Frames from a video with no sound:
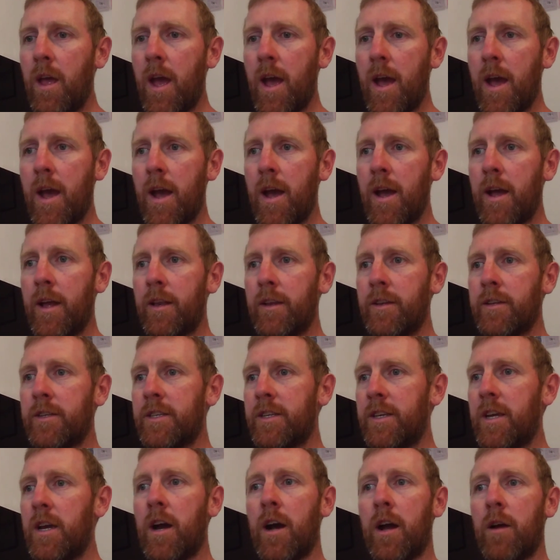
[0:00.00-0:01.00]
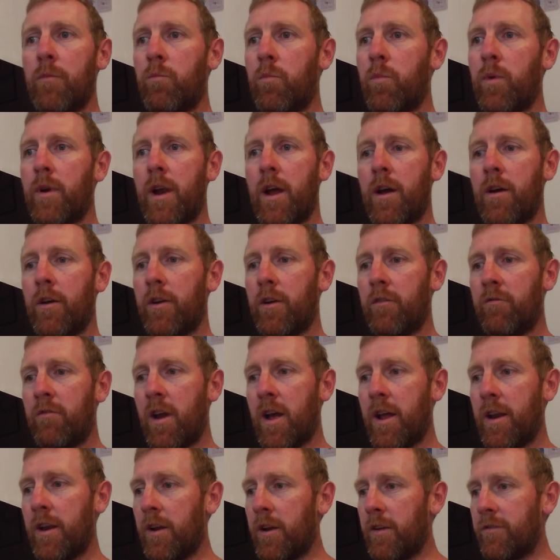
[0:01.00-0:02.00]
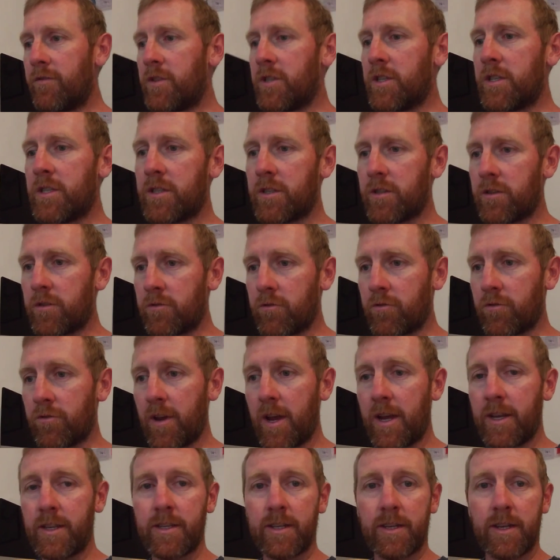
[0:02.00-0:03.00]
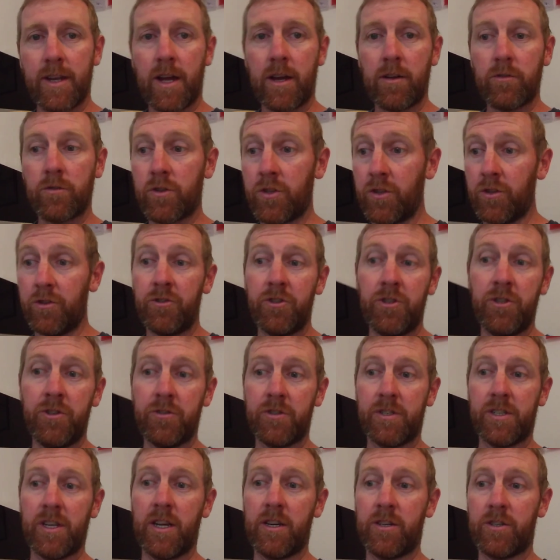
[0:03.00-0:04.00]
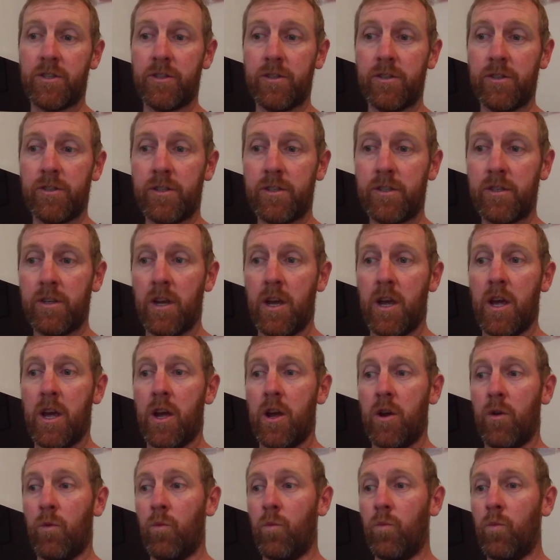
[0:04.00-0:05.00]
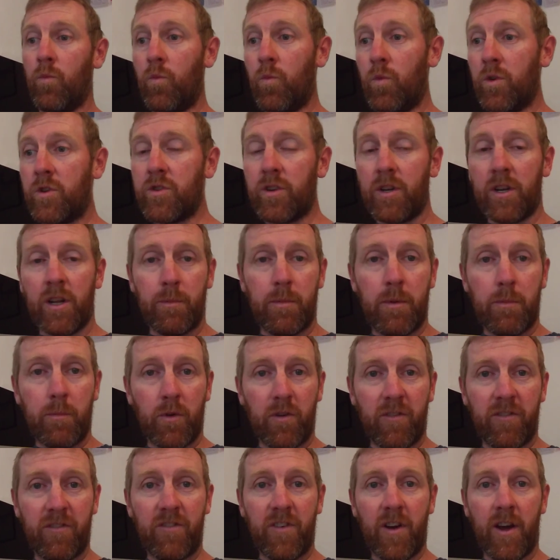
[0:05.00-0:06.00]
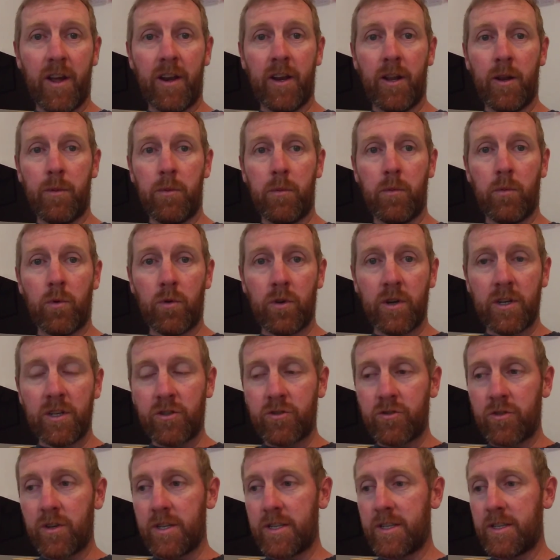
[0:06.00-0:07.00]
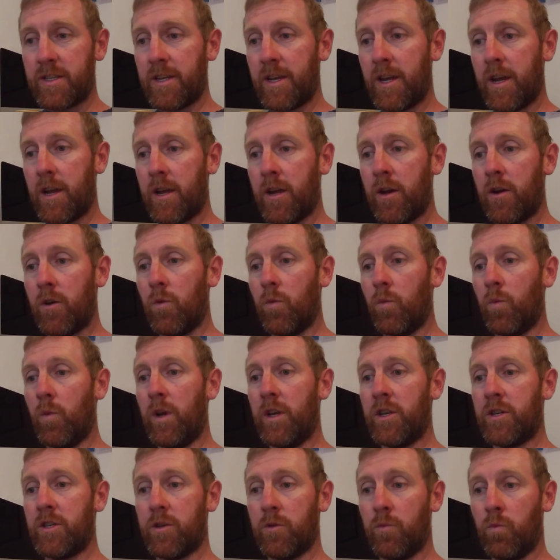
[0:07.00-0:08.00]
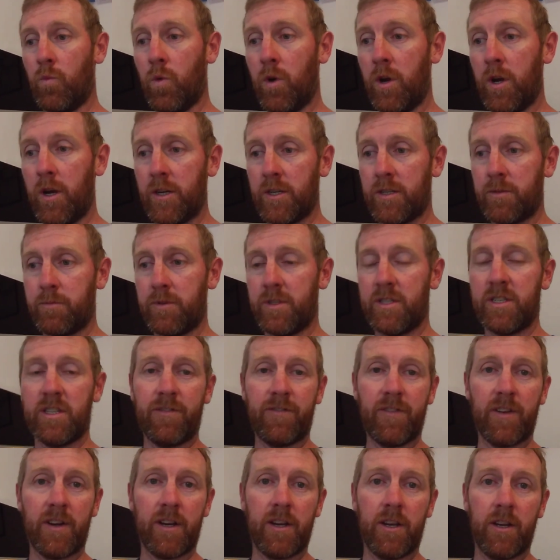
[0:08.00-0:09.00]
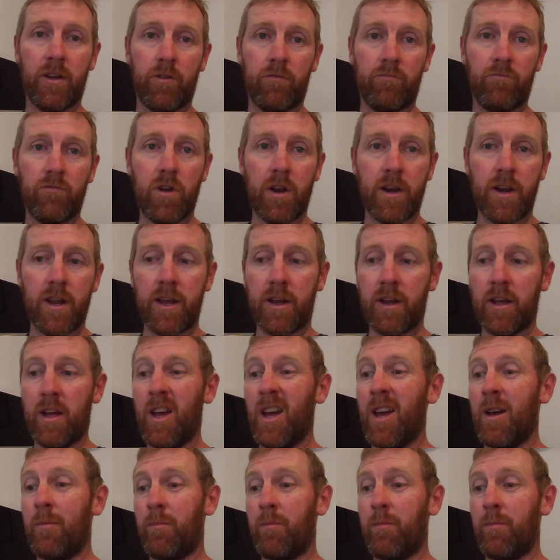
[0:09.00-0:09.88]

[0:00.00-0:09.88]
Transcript: And yeah, I went out and I ran, and I've just created now two new sessions which are a little bit more fun, a little bit more interesting, which can work specifically on running,